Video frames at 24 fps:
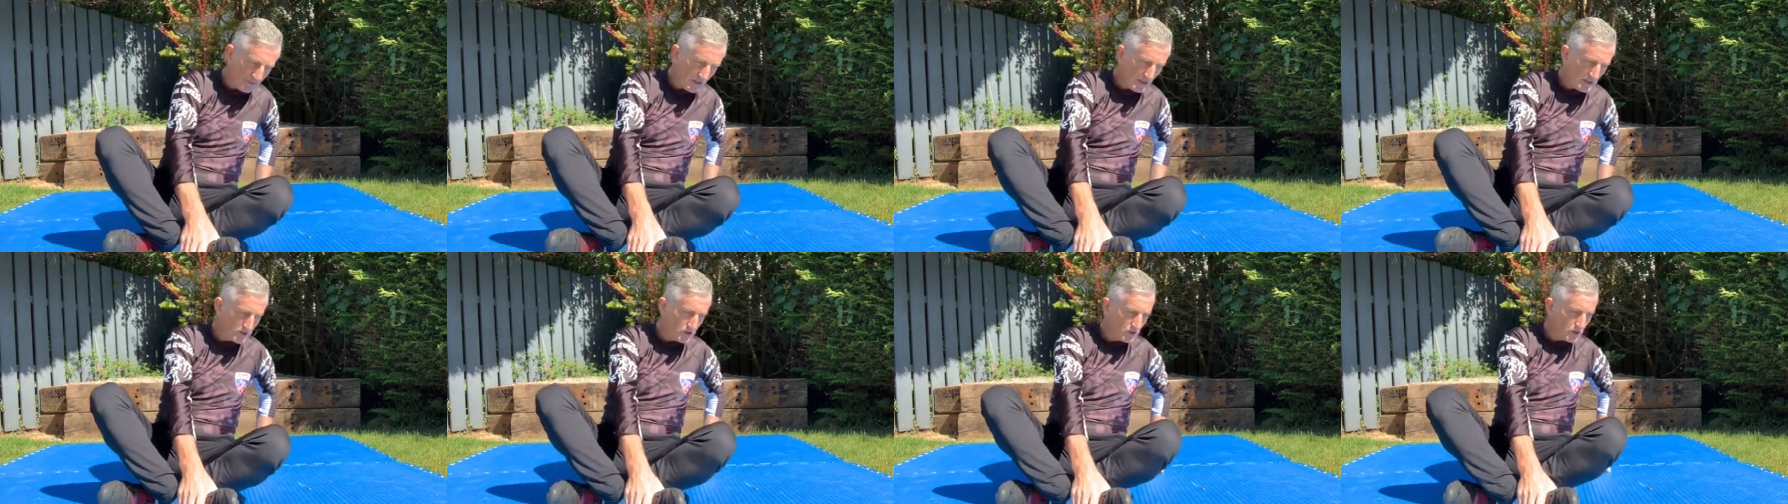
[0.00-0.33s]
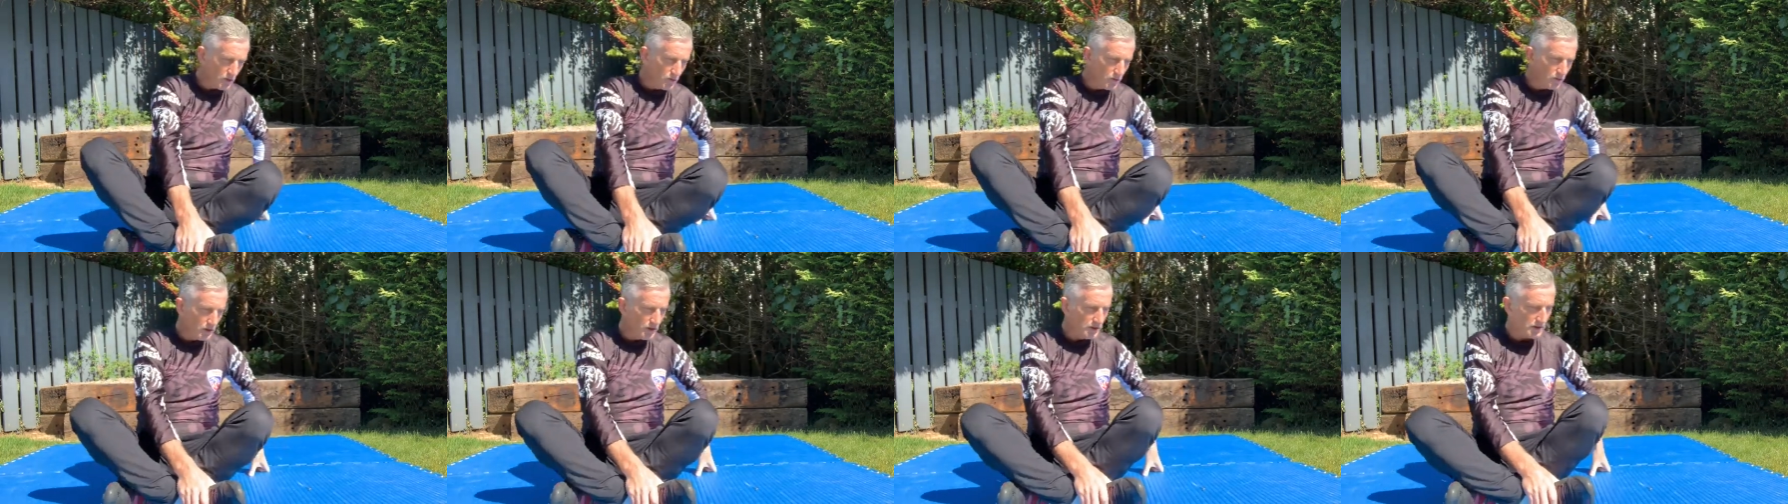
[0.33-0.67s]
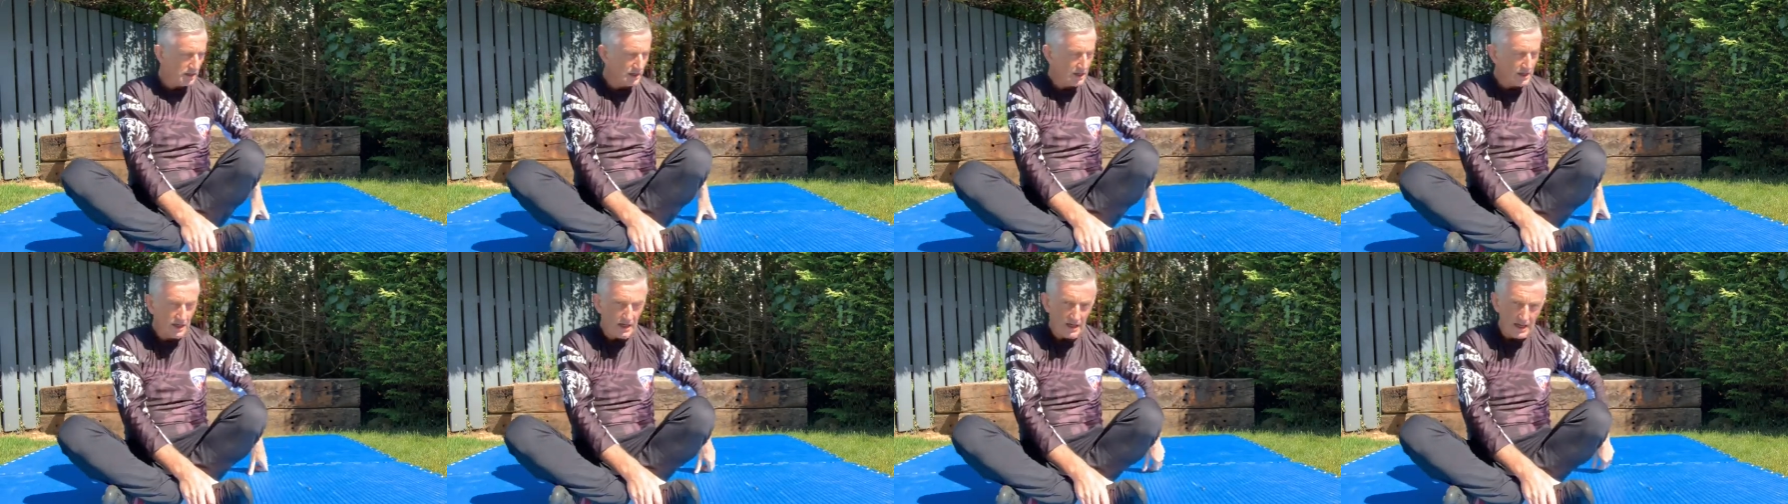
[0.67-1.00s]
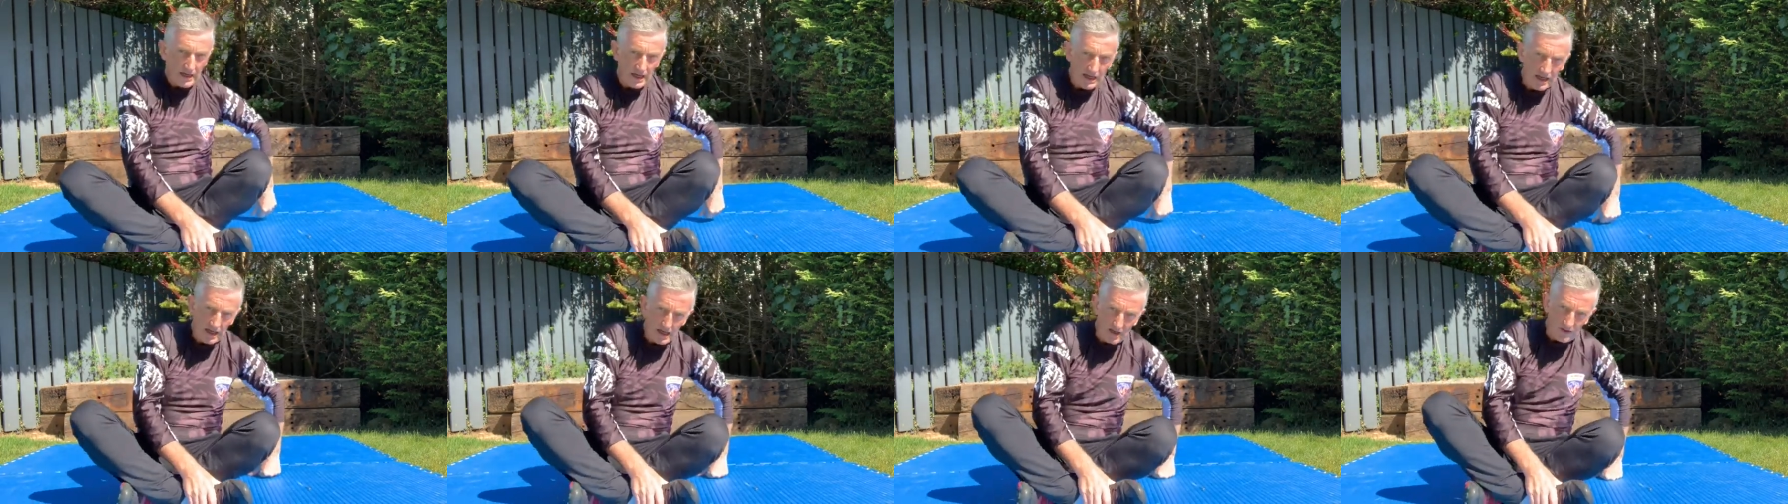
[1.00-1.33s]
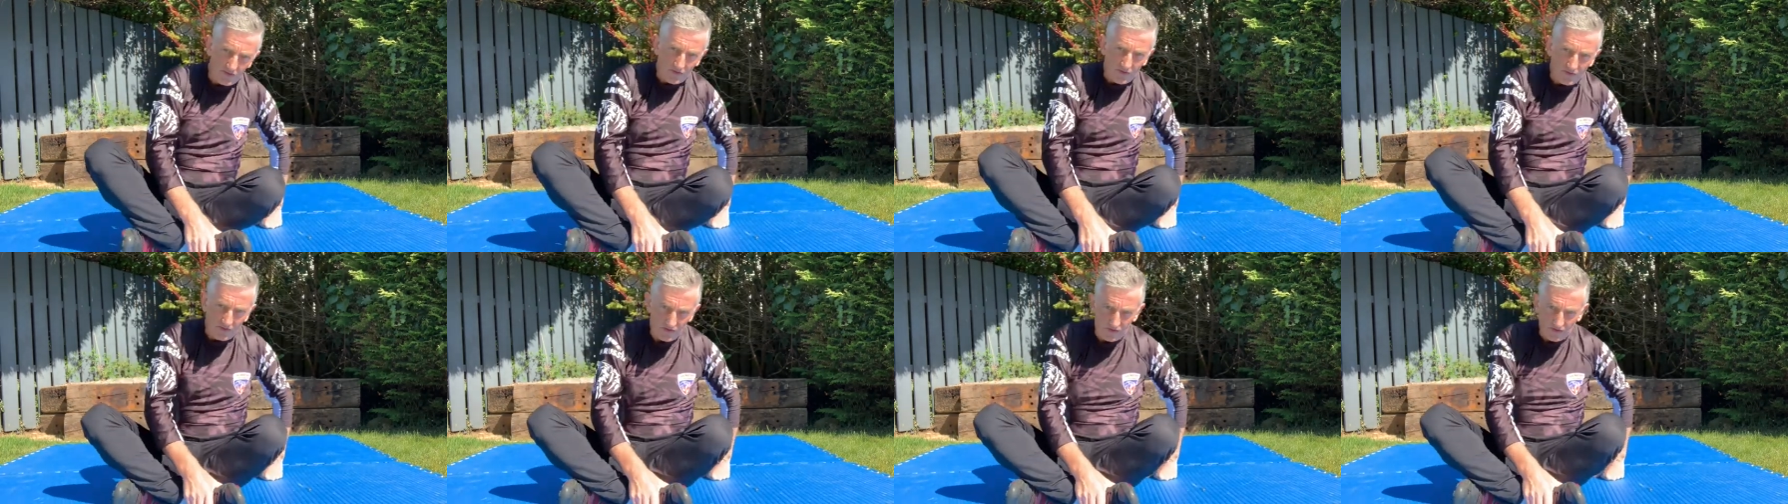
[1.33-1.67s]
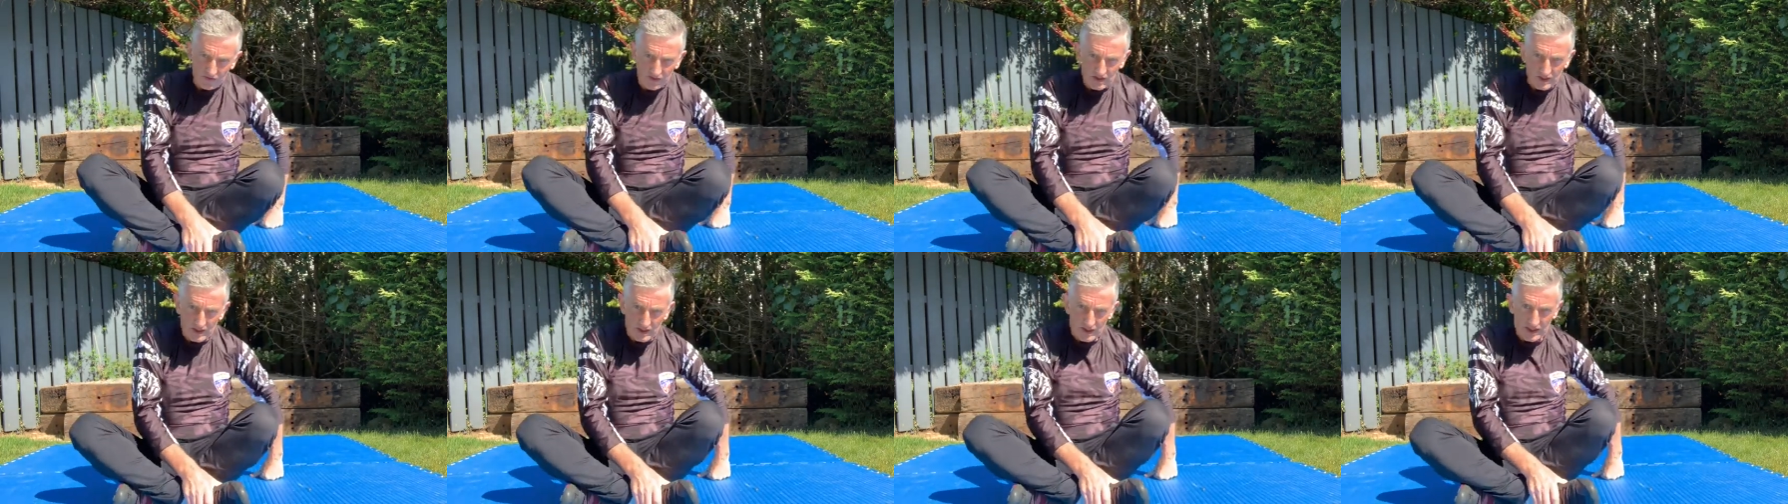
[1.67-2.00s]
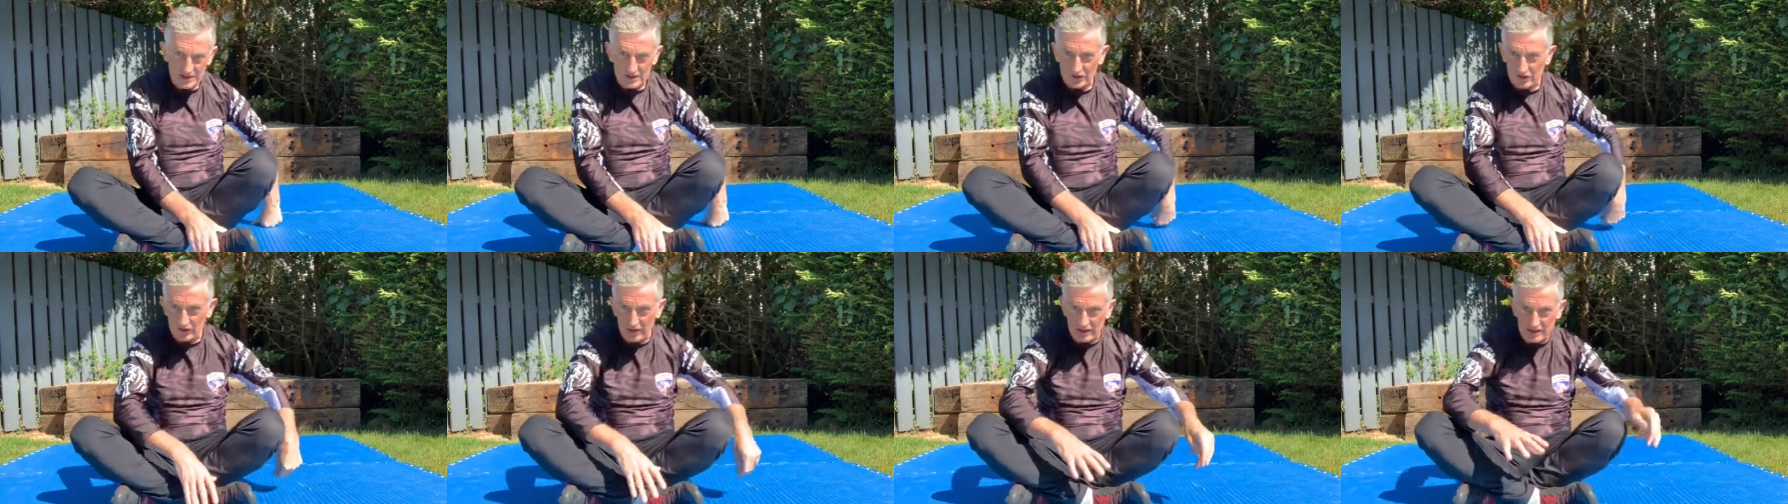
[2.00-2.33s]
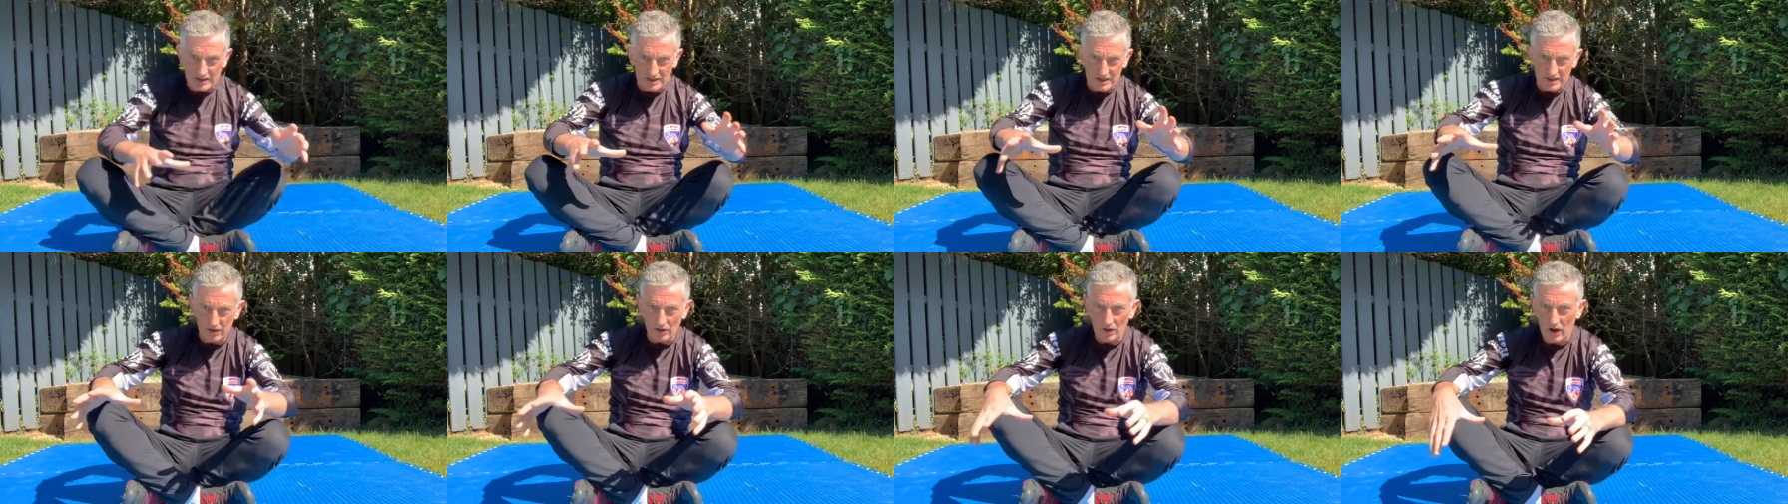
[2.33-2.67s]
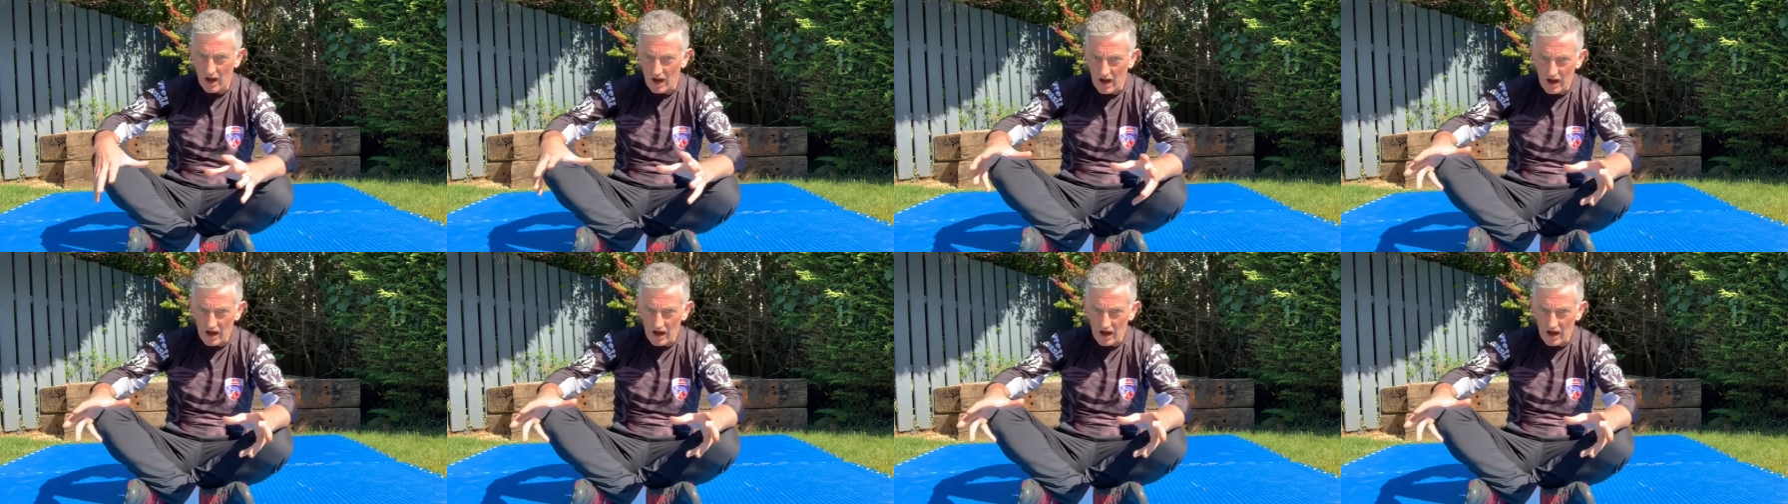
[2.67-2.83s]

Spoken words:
So if it's great to go